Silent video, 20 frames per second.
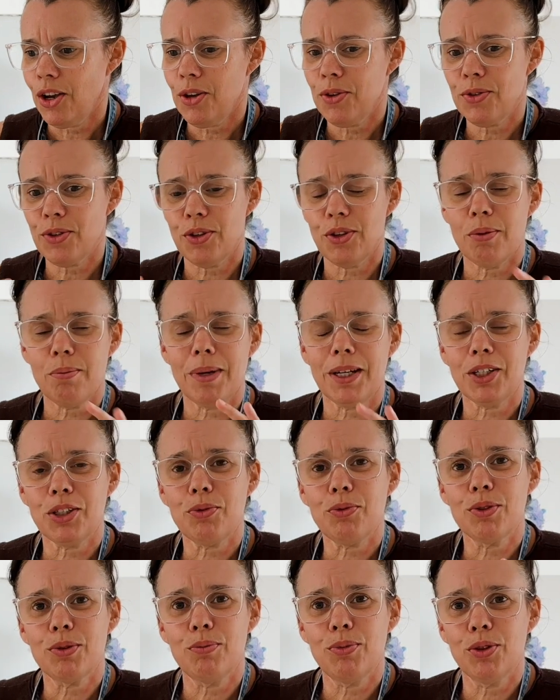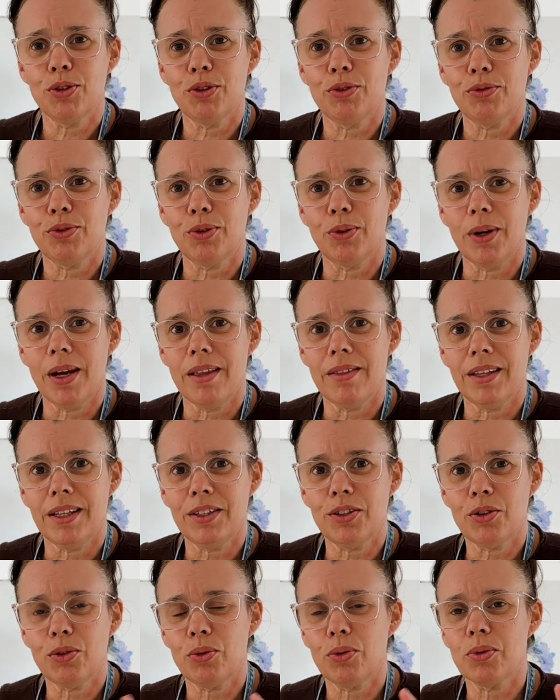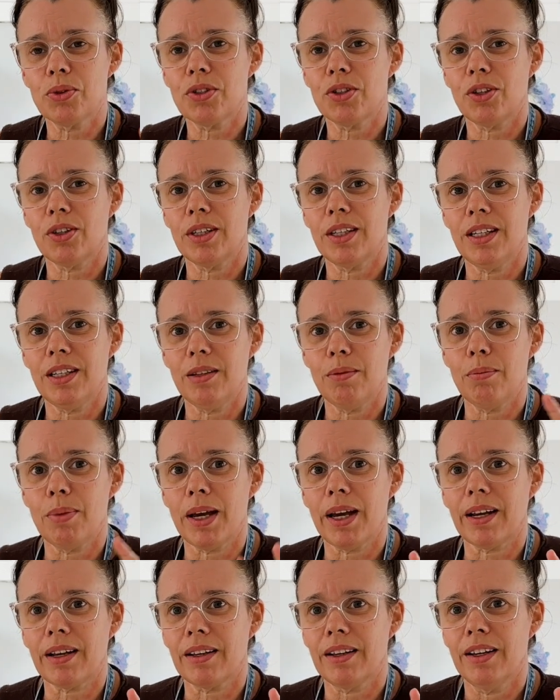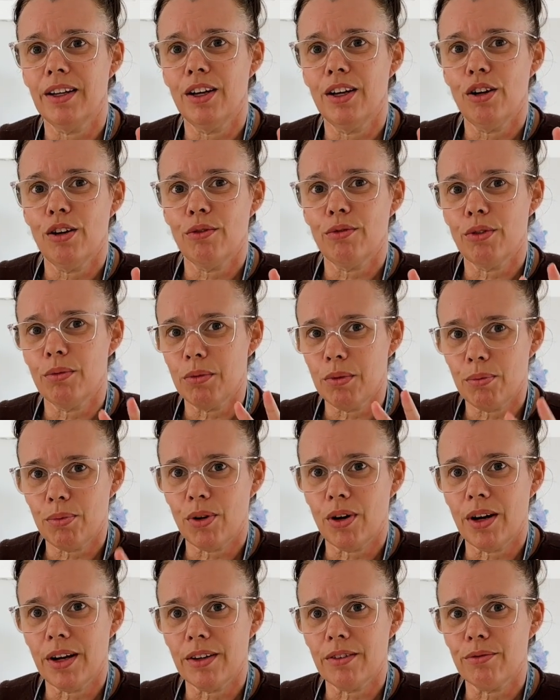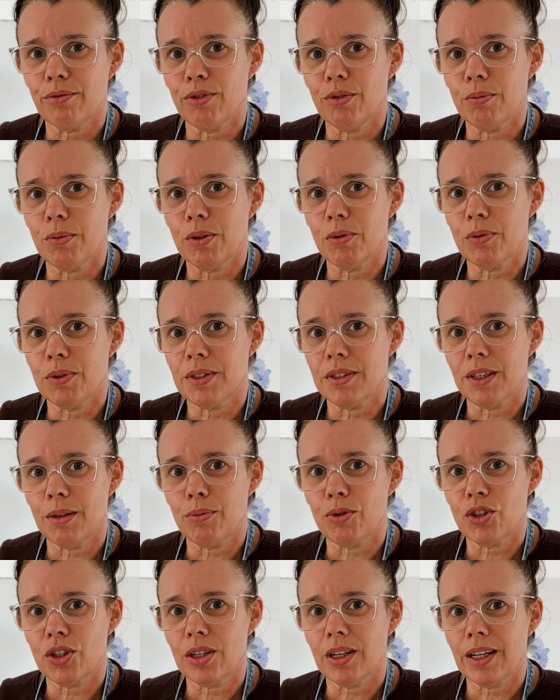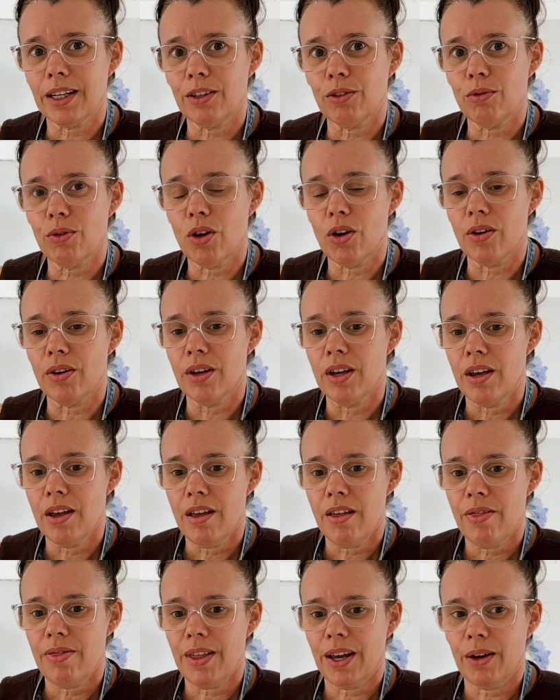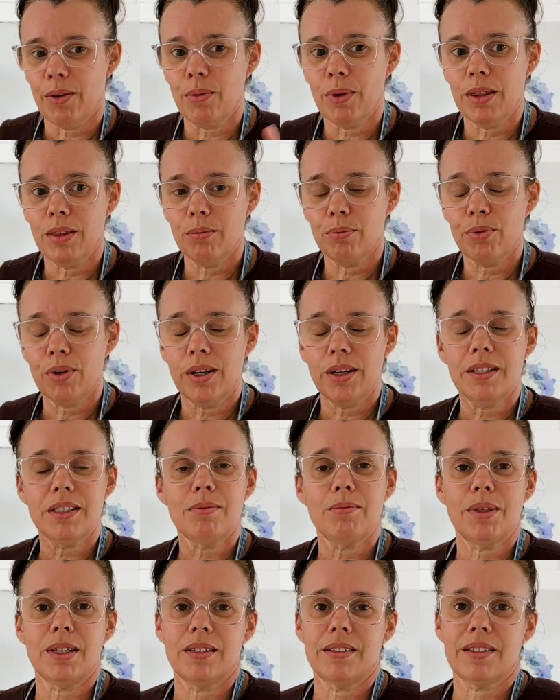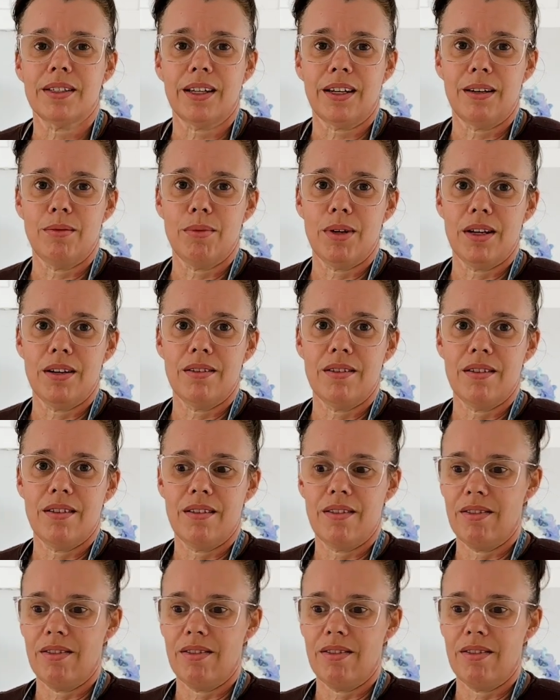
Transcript: So the match was beautiful. And then to also hear back from the bride and from the reception later on that when the bridesmaids came in,